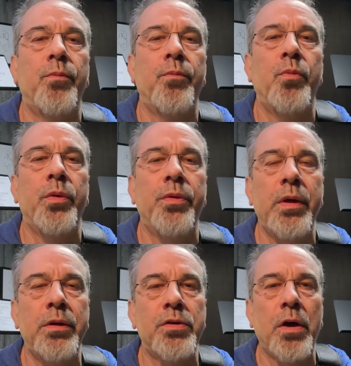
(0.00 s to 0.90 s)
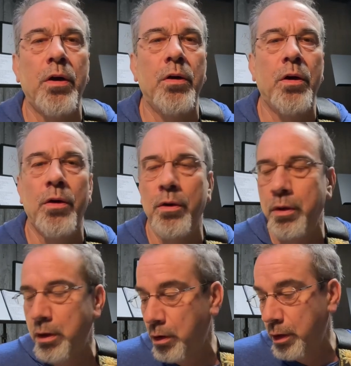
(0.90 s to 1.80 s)
what things are or aren't,
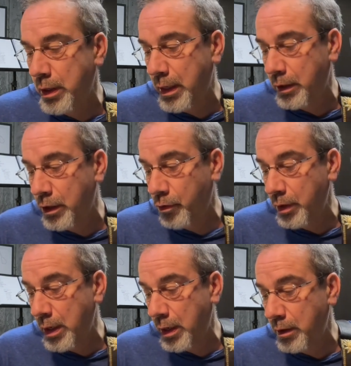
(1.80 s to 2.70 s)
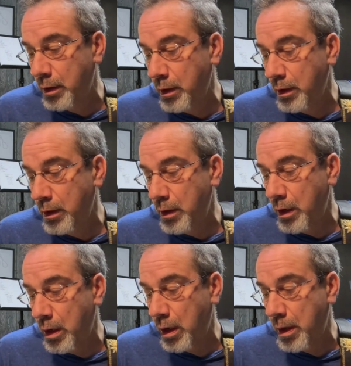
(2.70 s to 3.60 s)
you got to carry on.
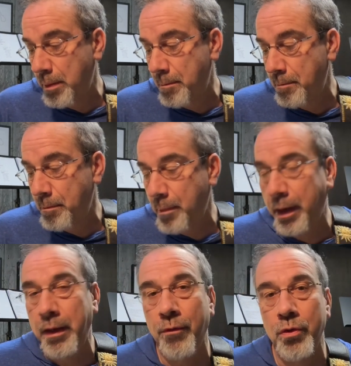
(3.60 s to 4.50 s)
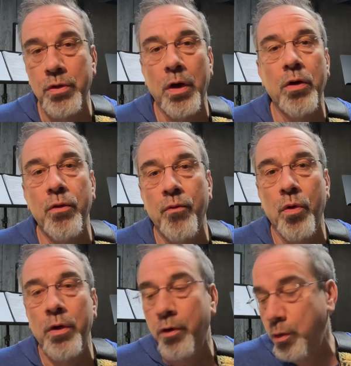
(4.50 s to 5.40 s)
I never tire of
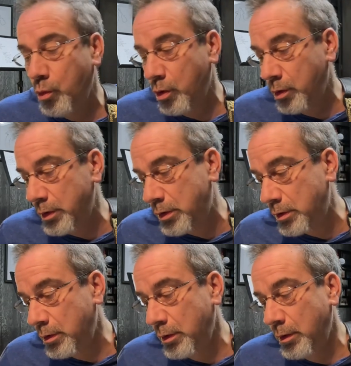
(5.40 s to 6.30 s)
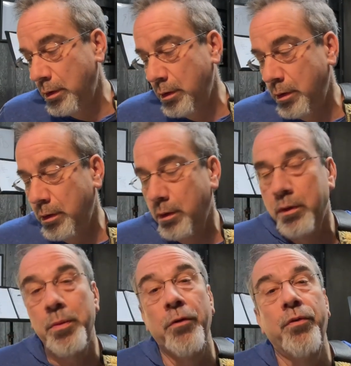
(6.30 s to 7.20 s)
Ordinary World. It's
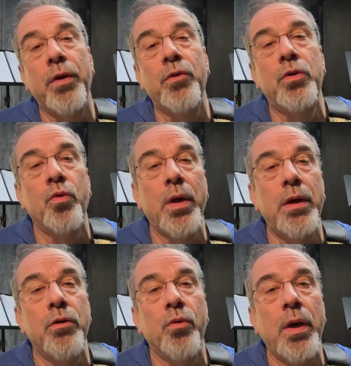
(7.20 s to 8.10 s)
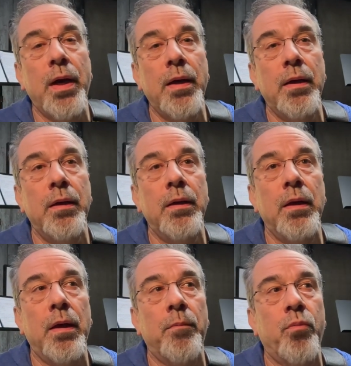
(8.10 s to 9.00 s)
my favorite Duran Duran, and
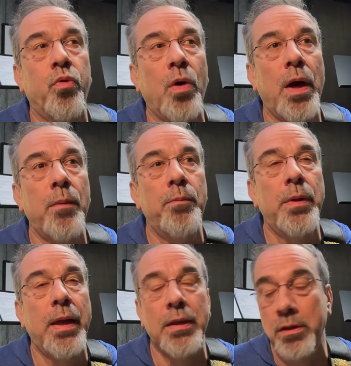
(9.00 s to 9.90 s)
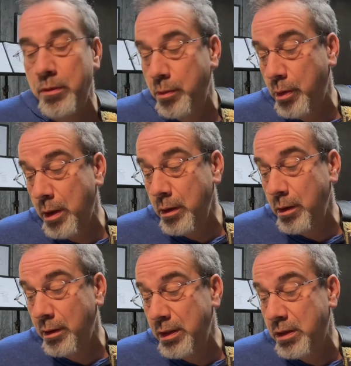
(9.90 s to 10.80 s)
it has to be probably
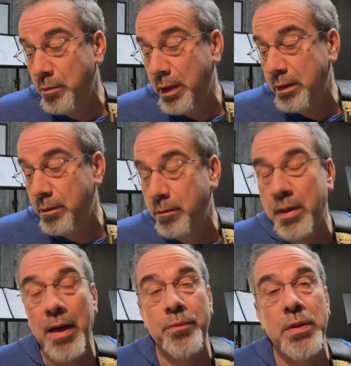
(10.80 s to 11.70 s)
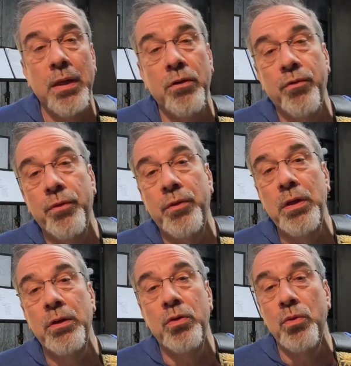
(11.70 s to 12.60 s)
at least in my top 10 to
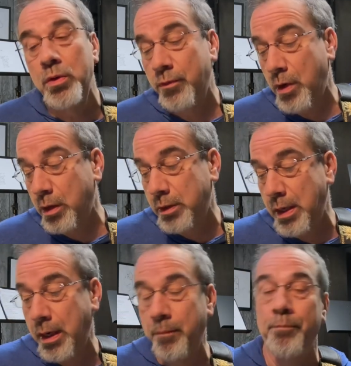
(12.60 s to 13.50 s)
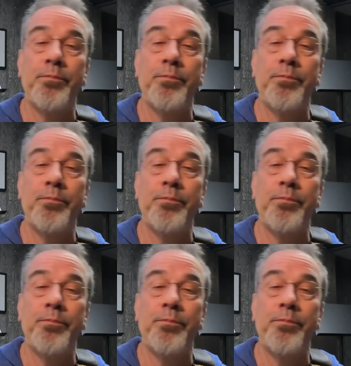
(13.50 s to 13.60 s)
15 tunes of all time.